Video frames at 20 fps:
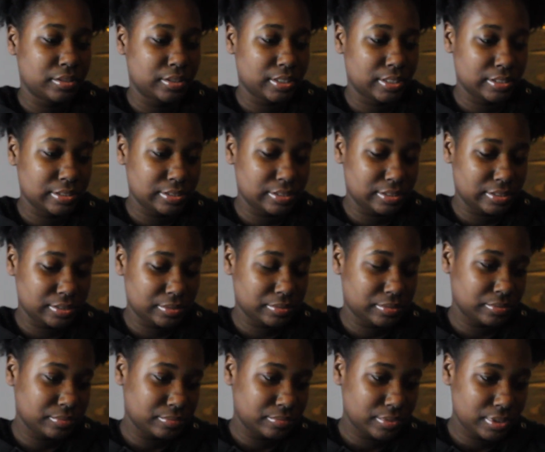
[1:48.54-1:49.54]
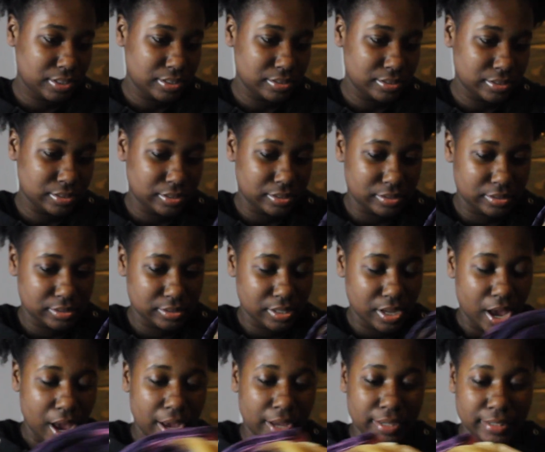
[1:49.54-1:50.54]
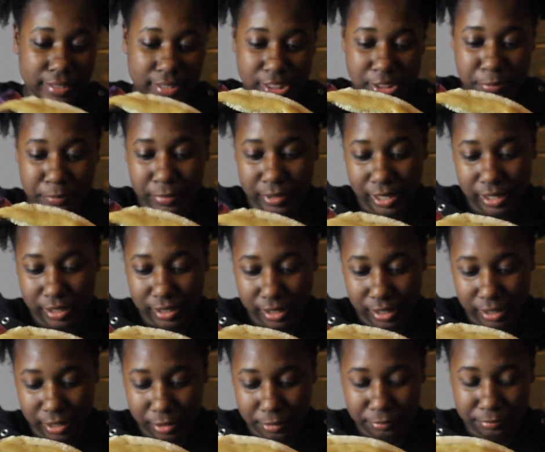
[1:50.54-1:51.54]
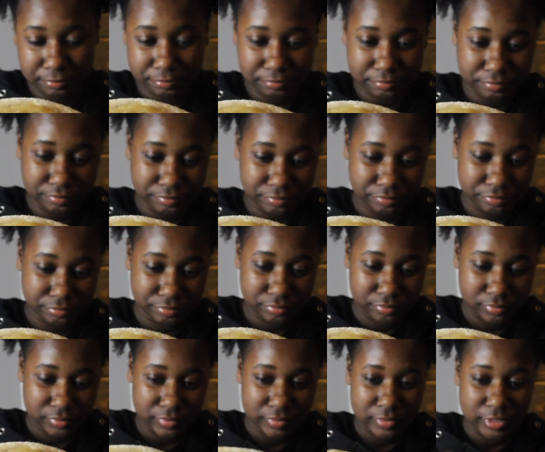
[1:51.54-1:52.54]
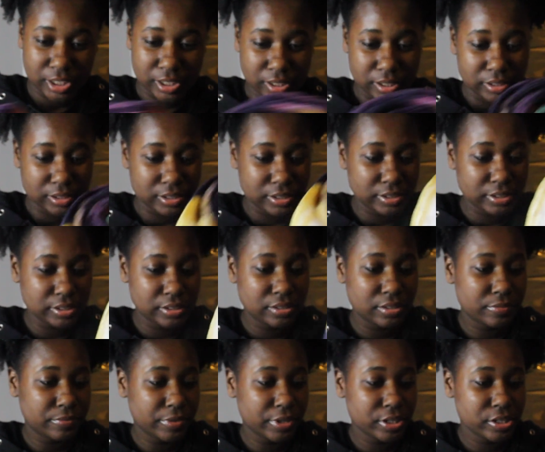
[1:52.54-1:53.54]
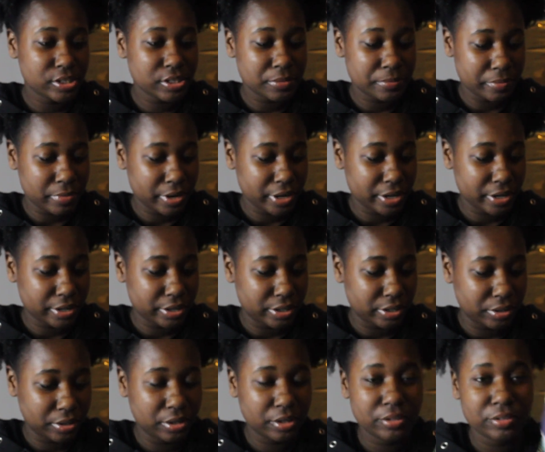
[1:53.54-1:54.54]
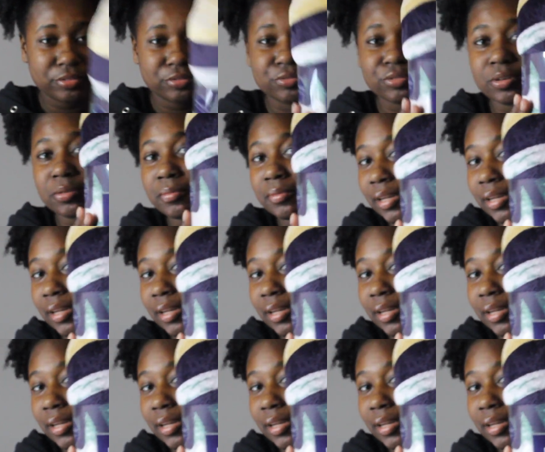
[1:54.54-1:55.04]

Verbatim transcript: this, what is this? This blanket. This is the Virgin Mary throw